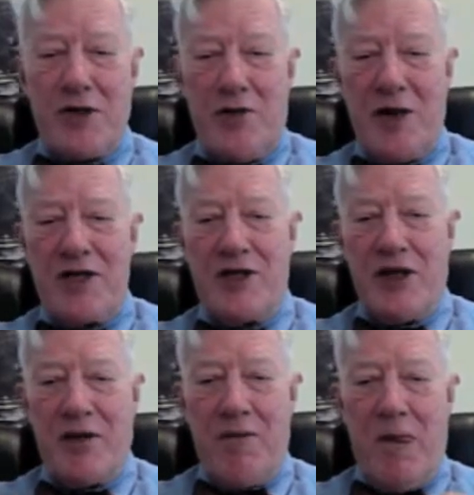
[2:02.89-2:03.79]
race
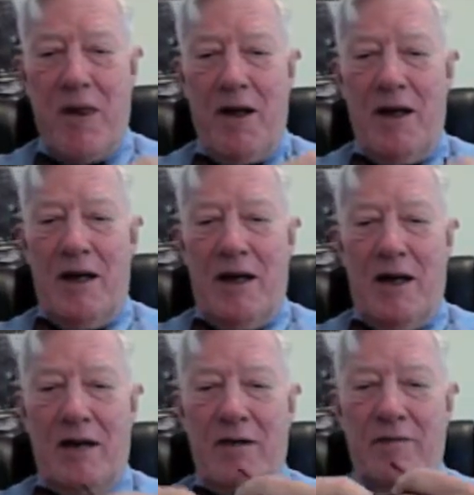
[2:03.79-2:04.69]
then.
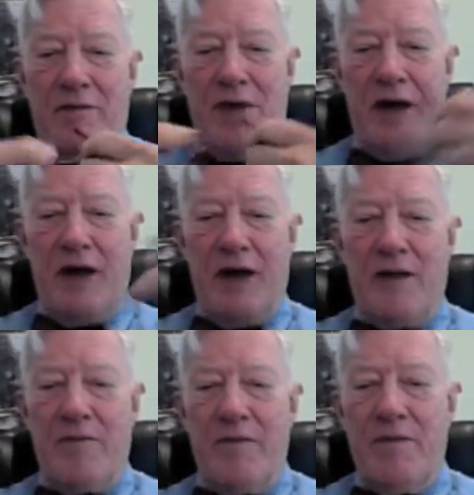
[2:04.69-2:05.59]
And I
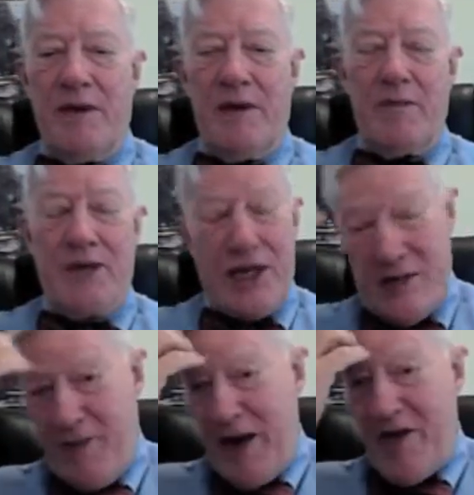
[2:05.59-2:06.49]

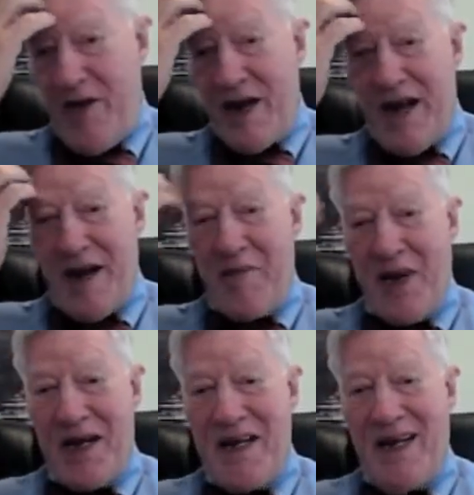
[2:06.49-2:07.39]
participated in that
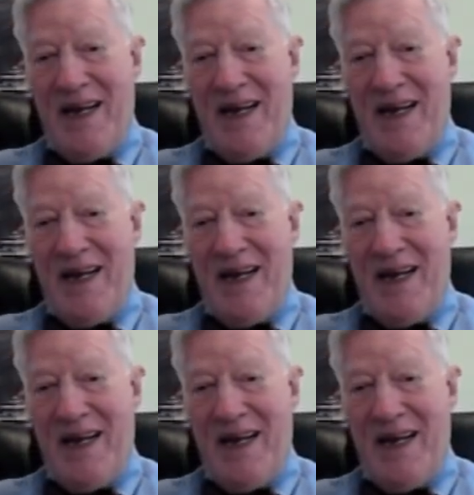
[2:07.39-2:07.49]
campaign.